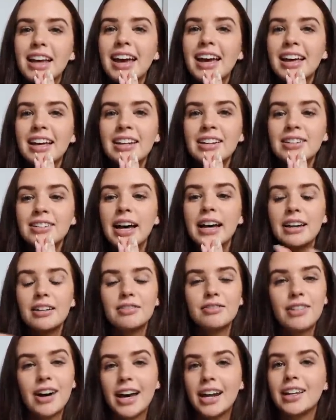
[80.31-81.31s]
and I can
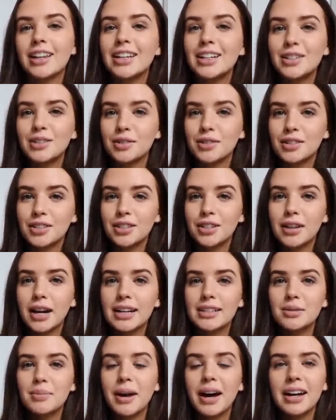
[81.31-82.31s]
finally talk to you
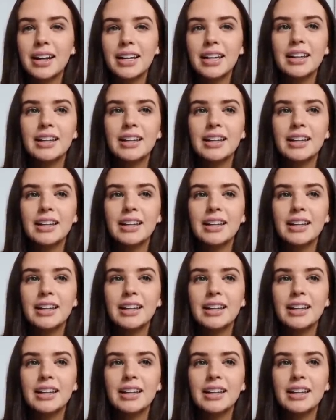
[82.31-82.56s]
guys about it.